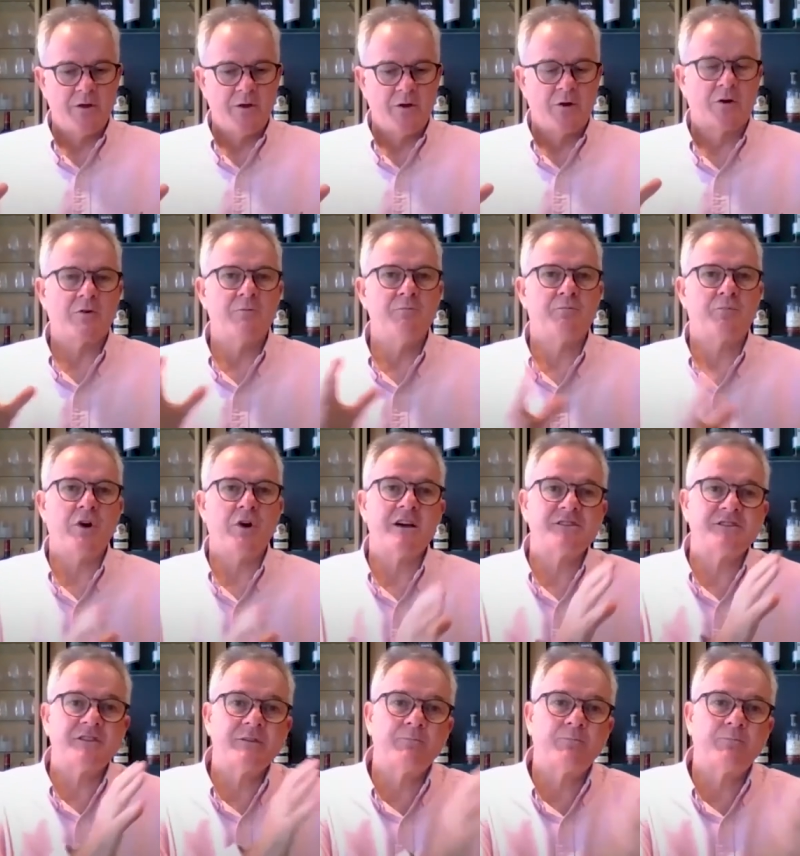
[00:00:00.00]

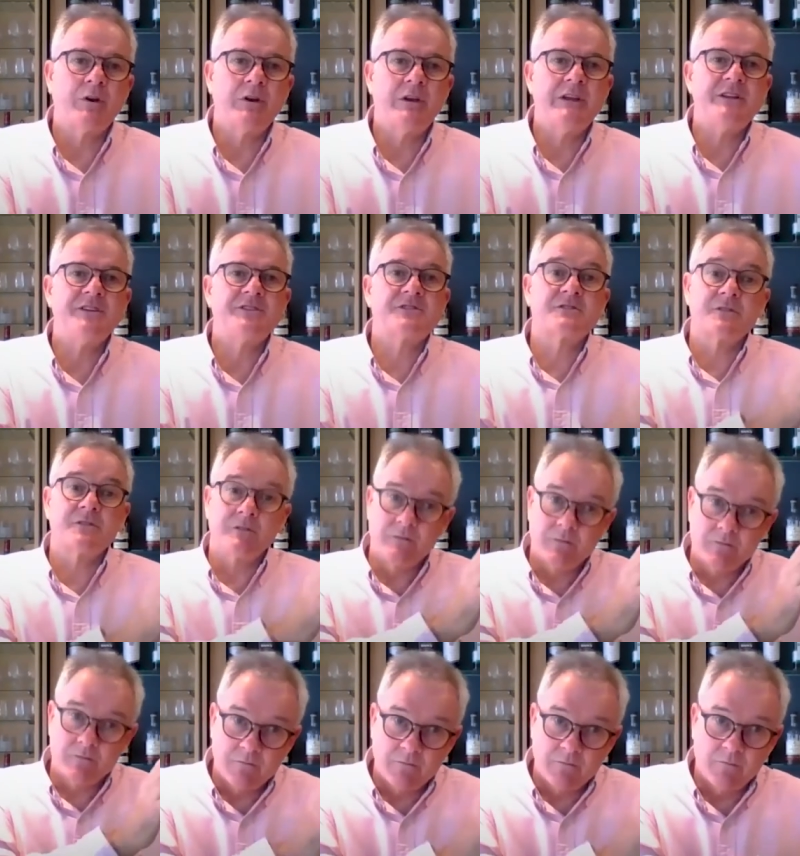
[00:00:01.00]
comprising police,
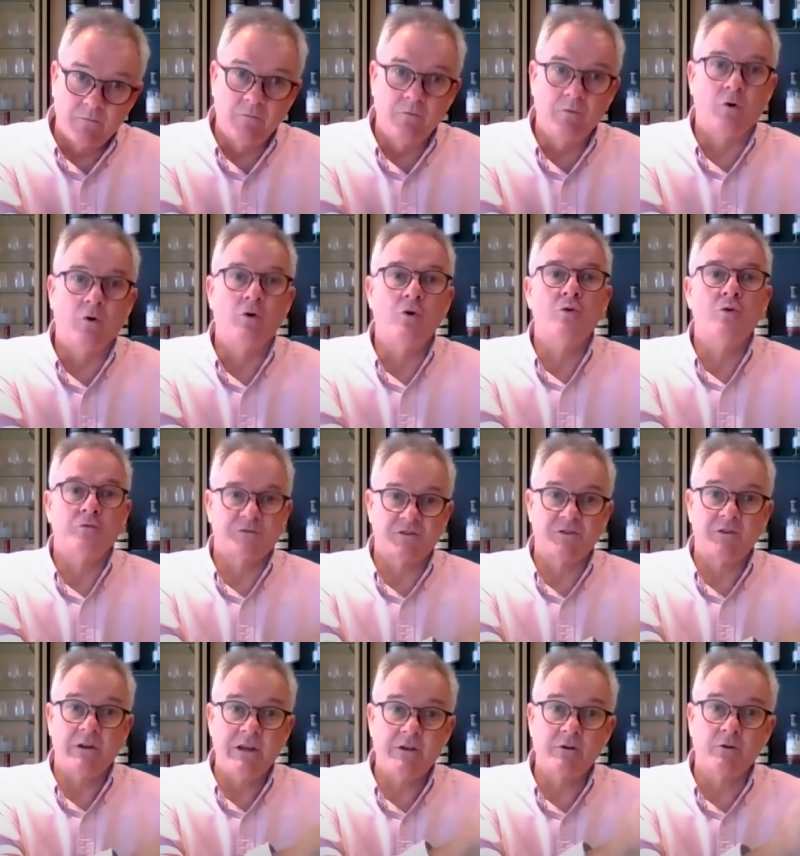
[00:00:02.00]
law, so
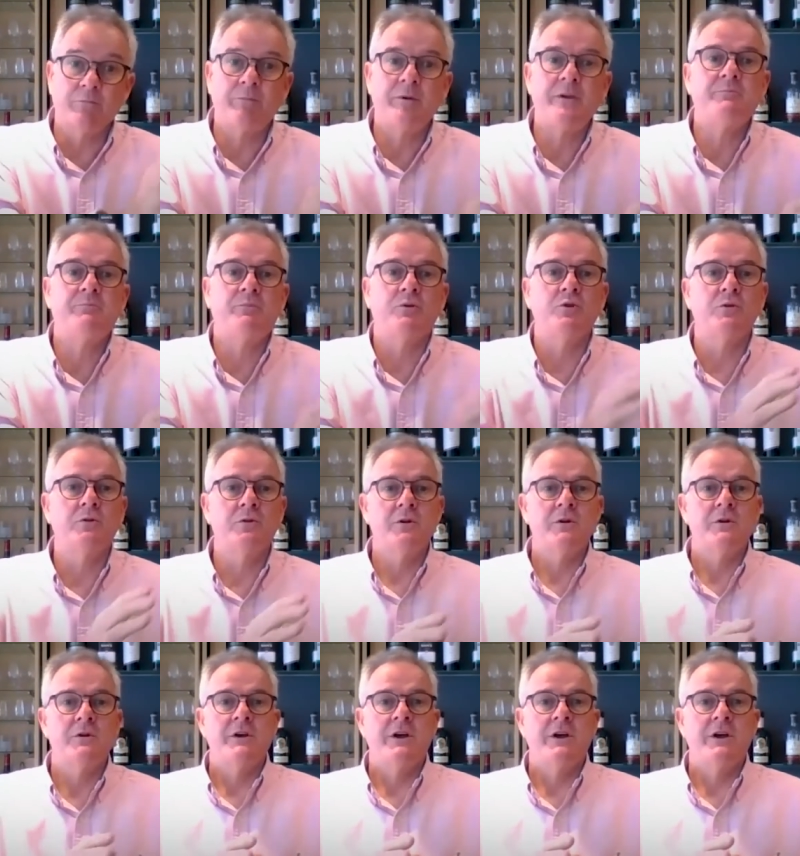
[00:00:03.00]
legal people,